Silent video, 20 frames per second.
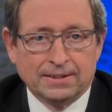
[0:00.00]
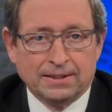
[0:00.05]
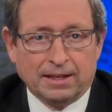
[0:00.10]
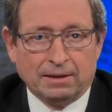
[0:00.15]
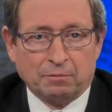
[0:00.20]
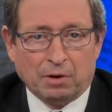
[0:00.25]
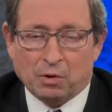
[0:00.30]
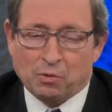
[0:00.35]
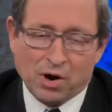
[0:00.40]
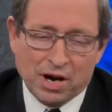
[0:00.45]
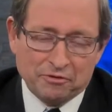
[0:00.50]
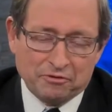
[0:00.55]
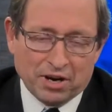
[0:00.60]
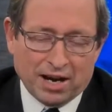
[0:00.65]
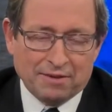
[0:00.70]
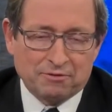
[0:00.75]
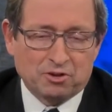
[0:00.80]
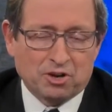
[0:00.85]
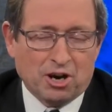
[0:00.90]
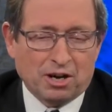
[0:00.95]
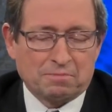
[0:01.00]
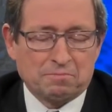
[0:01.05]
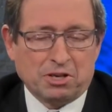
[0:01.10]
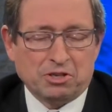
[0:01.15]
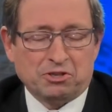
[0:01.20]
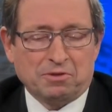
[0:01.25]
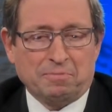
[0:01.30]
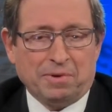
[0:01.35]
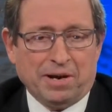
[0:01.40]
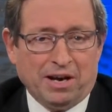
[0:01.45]
And my wife and I have talked
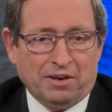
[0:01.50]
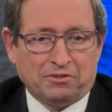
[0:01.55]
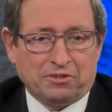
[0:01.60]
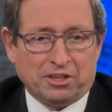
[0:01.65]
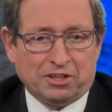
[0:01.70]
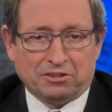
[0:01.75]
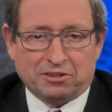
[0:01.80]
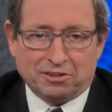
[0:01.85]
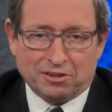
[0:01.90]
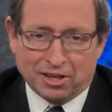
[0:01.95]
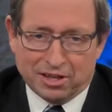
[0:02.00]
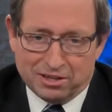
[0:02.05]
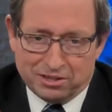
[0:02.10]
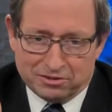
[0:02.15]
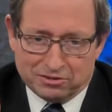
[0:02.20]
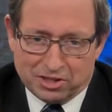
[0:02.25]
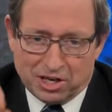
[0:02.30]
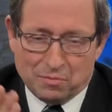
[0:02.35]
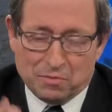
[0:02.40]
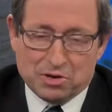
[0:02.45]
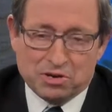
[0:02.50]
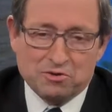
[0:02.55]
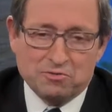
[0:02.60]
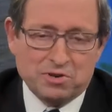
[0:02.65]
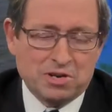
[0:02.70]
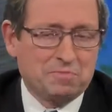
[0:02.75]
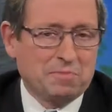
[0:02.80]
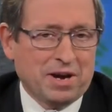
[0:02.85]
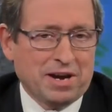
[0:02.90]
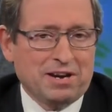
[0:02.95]
much about this, and ladies and gentlemen, you,
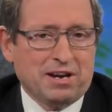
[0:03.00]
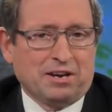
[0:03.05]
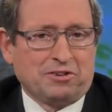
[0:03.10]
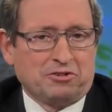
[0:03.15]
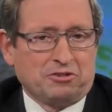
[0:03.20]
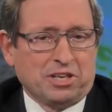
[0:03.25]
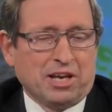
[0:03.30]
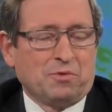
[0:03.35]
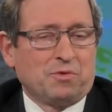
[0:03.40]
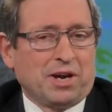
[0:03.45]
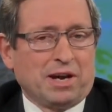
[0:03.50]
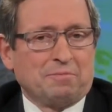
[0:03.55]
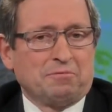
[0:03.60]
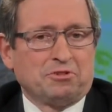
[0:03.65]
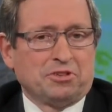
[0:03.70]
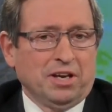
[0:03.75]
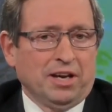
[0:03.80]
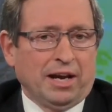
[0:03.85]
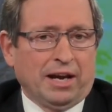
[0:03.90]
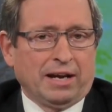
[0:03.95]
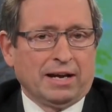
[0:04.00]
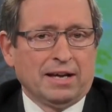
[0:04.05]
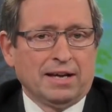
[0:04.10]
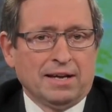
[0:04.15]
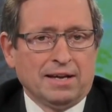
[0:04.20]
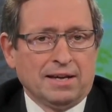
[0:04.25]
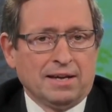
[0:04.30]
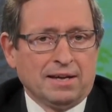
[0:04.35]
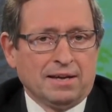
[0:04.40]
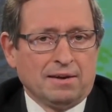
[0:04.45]
you may understand what I'm saying.
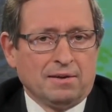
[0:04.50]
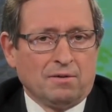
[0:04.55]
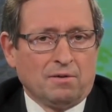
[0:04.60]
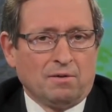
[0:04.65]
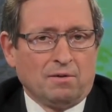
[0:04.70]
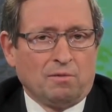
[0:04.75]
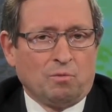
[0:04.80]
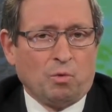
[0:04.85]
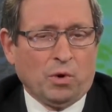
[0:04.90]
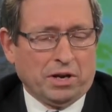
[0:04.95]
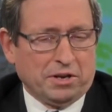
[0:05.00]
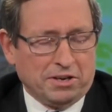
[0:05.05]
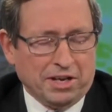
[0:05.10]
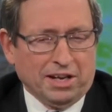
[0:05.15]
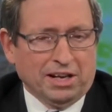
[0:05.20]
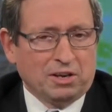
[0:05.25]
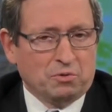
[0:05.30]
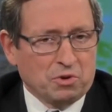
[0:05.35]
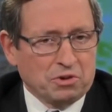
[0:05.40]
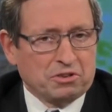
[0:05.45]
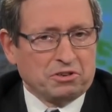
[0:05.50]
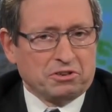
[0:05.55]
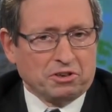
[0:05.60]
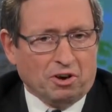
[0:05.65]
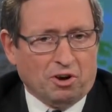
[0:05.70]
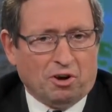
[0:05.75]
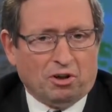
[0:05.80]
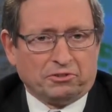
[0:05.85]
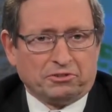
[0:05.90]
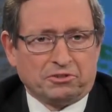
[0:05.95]
When dealing with
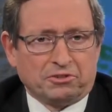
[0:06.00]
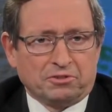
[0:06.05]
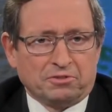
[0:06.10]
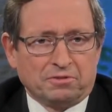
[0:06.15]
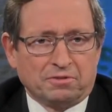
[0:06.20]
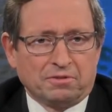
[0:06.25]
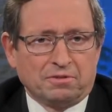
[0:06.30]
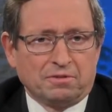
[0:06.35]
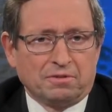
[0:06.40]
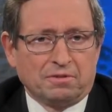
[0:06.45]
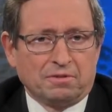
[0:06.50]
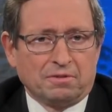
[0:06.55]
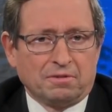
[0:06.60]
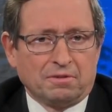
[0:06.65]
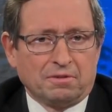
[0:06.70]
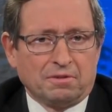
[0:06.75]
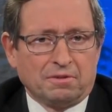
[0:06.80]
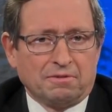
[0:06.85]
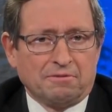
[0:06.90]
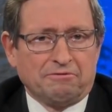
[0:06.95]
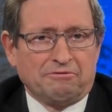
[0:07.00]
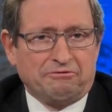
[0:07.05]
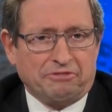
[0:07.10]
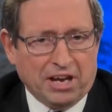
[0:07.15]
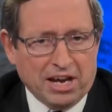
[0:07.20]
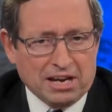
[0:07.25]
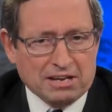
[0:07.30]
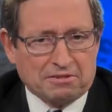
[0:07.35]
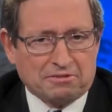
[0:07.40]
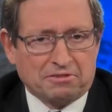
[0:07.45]
adults,
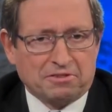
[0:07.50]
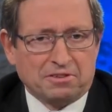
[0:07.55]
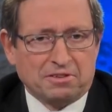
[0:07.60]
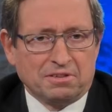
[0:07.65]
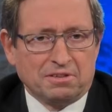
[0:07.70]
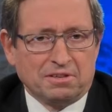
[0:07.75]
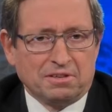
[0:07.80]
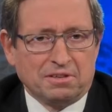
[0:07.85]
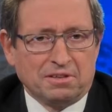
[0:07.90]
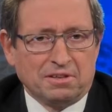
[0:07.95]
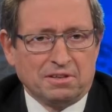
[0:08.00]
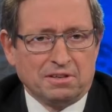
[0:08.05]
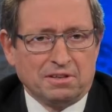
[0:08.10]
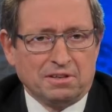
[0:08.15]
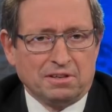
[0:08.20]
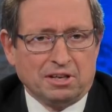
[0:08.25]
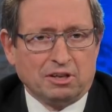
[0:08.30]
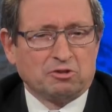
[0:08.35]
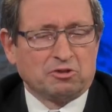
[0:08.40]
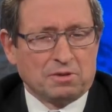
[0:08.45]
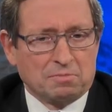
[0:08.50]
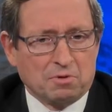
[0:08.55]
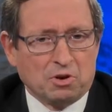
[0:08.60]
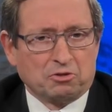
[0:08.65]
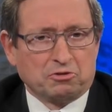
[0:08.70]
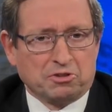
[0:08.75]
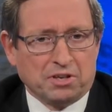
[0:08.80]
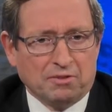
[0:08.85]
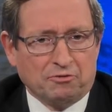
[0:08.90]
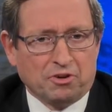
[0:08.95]
faith is the
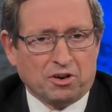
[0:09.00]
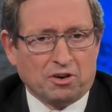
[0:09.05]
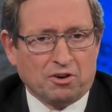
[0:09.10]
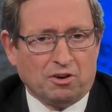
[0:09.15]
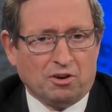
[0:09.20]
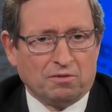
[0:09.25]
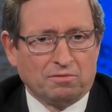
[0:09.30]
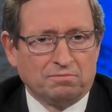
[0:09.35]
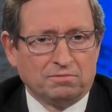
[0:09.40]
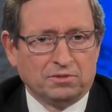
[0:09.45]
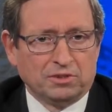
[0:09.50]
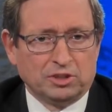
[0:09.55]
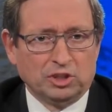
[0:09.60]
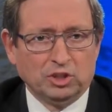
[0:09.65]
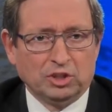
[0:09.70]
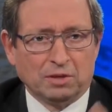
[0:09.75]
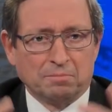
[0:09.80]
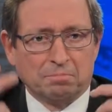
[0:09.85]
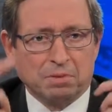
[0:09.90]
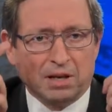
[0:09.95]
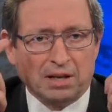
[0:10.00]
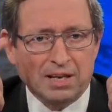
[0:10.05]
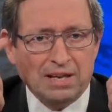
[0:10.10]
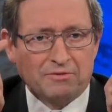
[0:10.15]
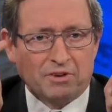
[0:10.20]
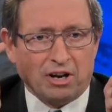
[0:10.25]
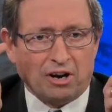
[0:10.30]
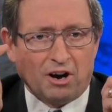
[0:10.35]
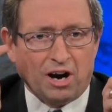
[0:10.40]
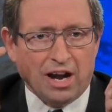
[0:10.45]
most difficult. You can
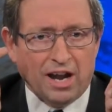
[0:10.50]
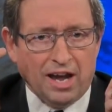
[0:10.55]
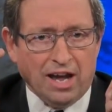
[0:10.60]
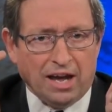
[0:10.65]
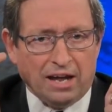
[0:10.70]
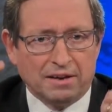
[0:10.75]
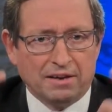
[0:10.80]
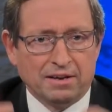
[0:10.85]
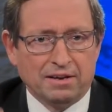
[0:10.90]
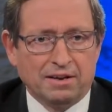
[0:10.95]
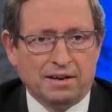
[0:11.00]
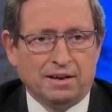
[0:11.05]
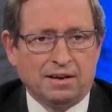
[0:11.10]
believe in our head.